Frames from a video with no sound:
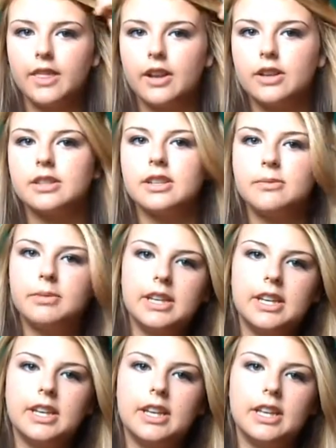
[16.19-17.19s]
There's going to
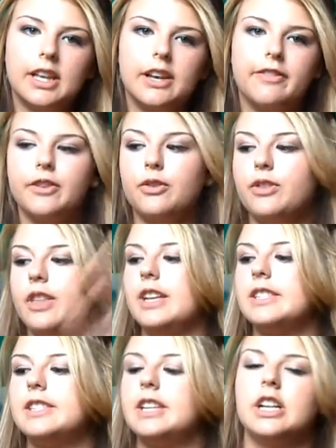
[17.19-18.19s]
be like a few
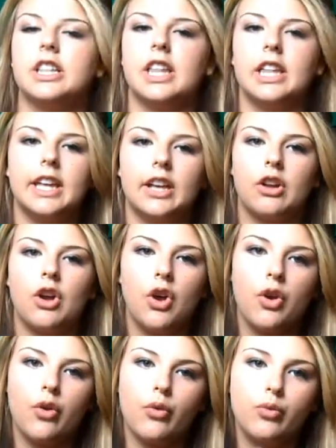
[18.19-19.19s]
things here that like
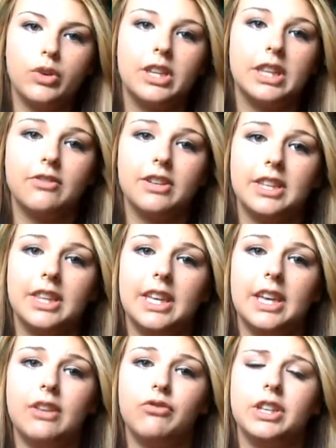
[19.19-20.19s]

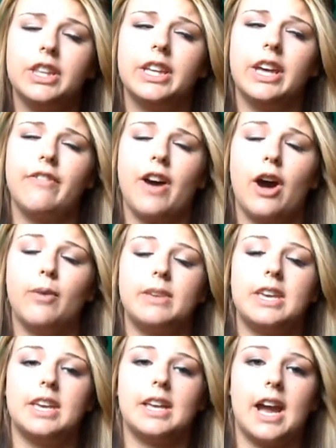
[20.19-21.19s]
really have helped
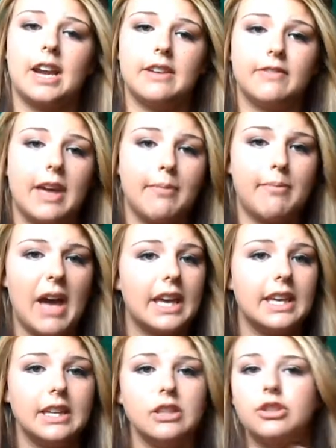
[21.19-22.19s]
me kind of get
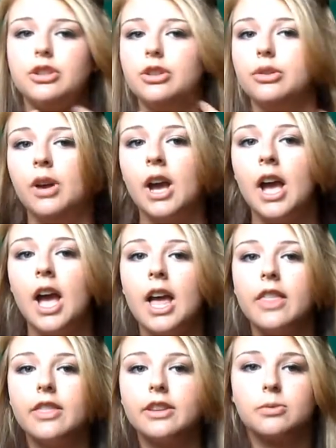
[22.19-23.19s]
back into
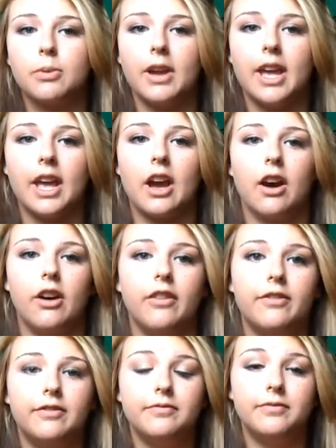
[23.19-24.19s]
the swing
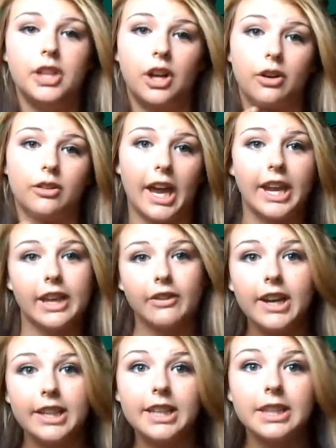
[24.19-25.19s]
of, you know, getting
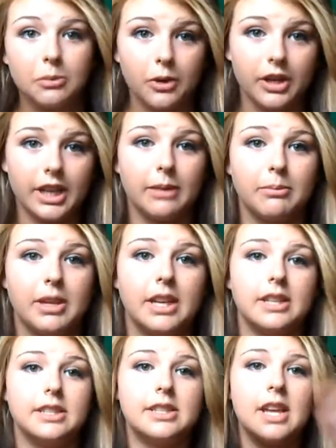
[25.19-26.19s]
ready in the morning,
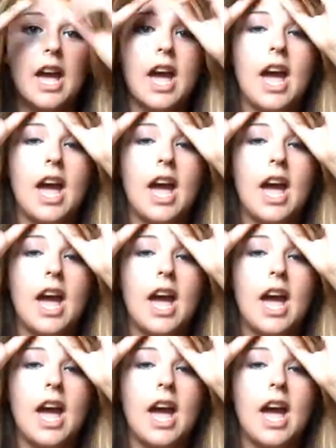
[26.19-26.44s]
because